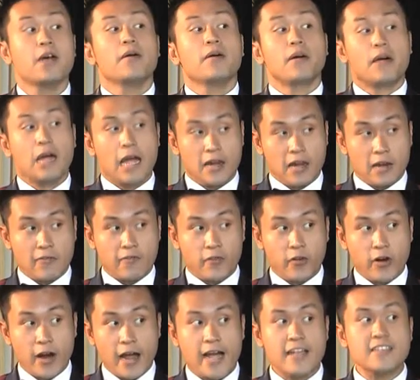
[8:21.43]
And
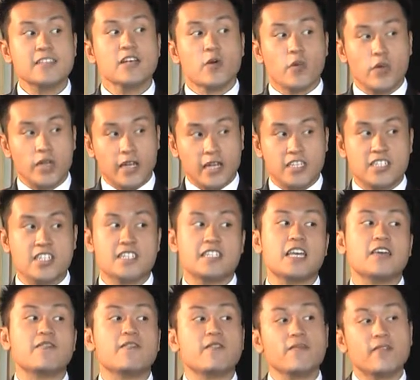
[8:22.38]
for us, we can
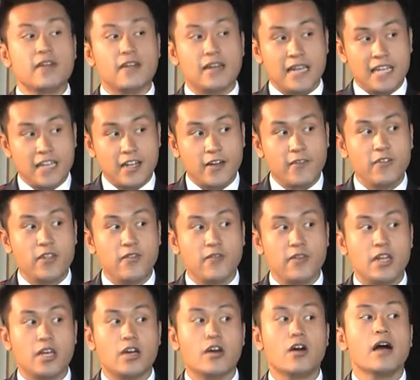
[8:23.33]
just give them the link of the
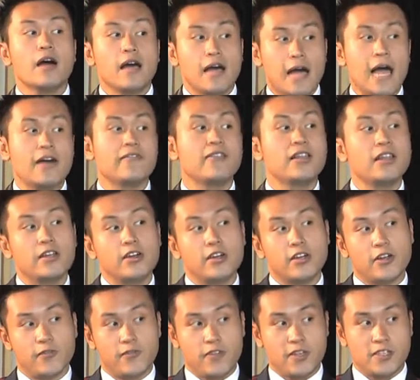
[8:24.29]
video. Have a look
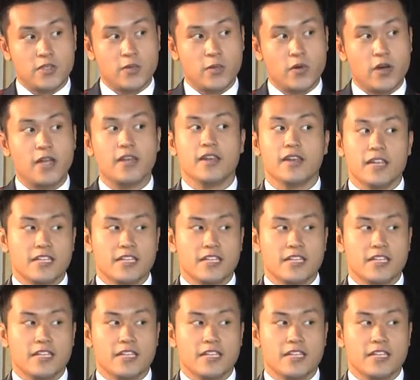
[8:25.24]
at this one.